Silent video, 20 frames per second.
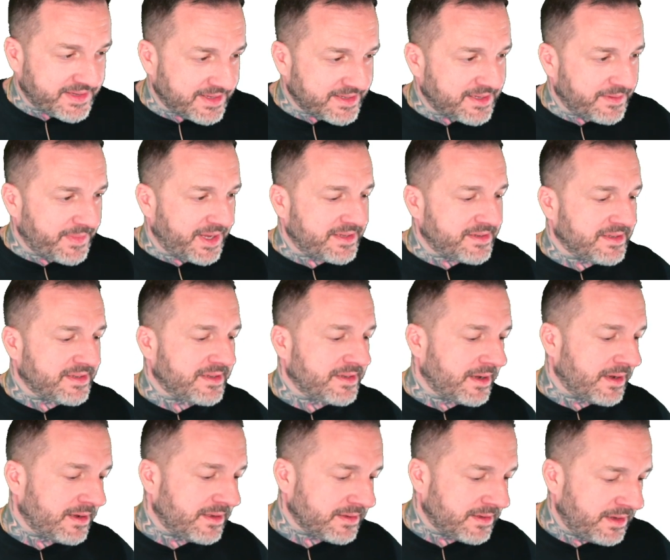SSMS
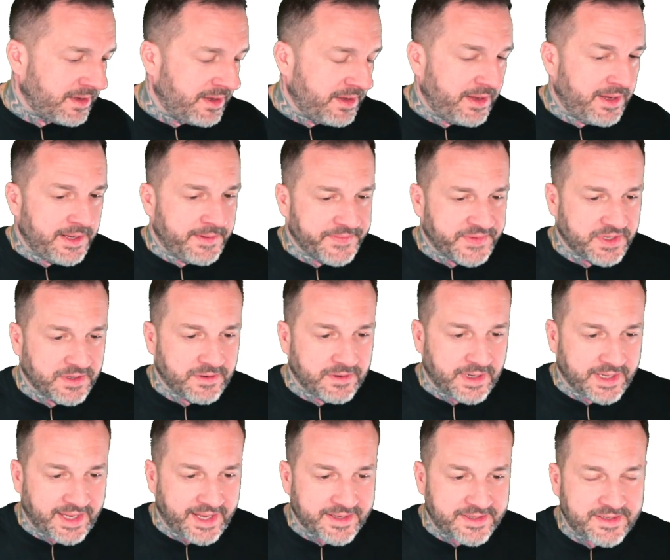installed.
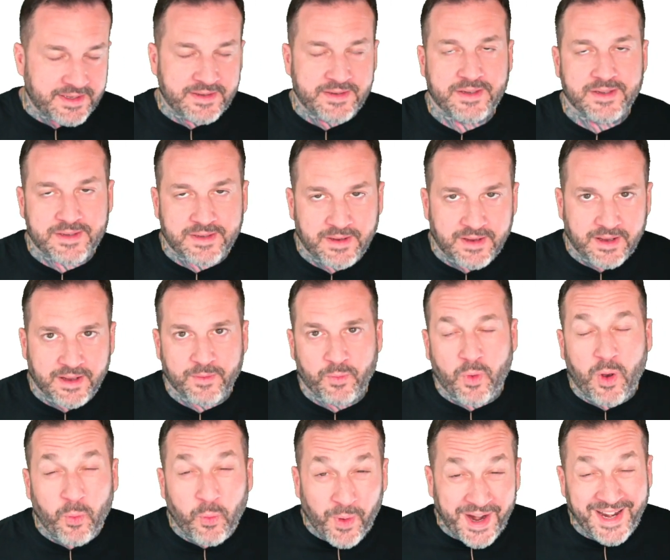So I guess it's just a, a
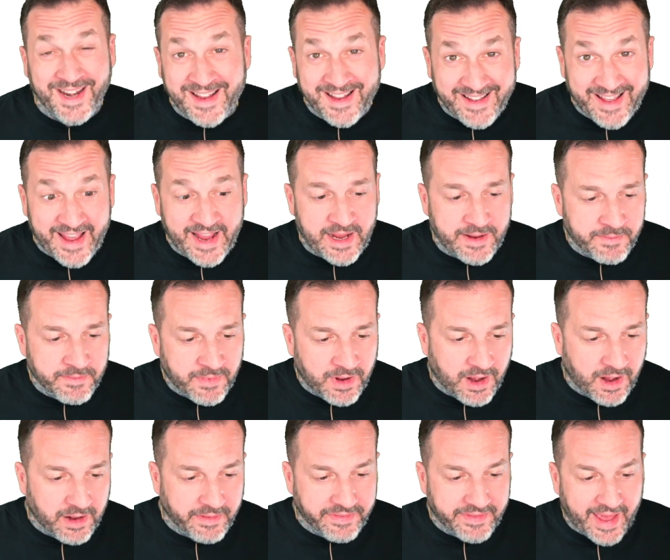waiting game
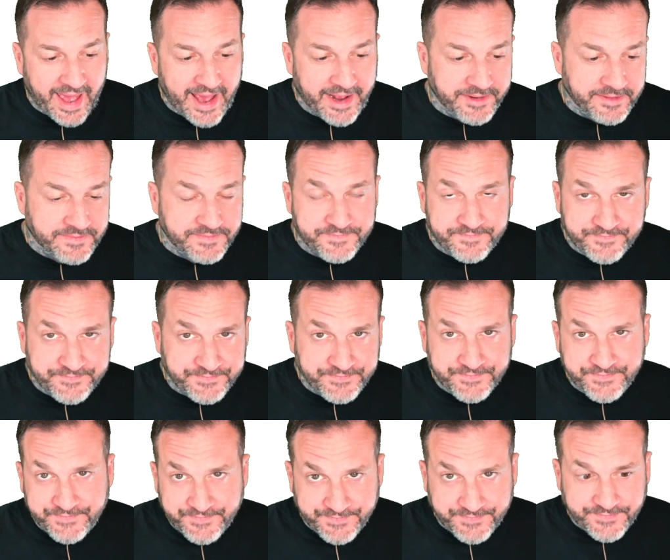on that.
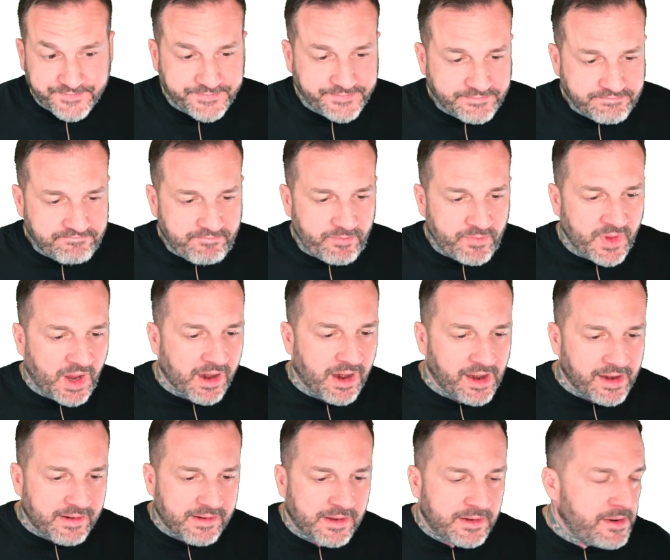All
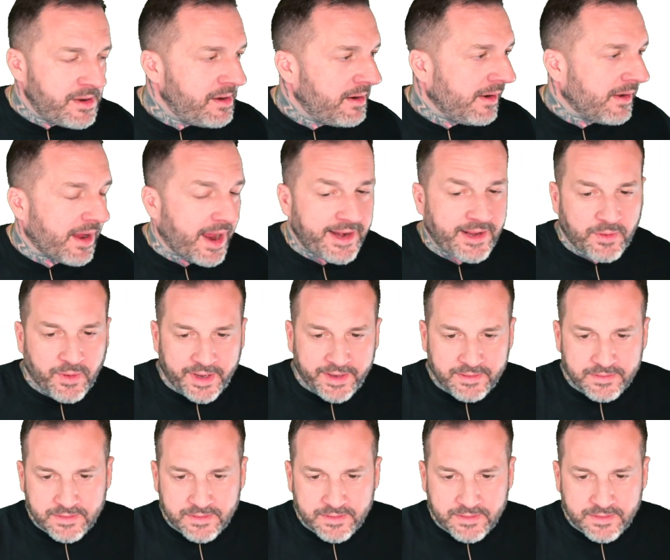right. Anyway,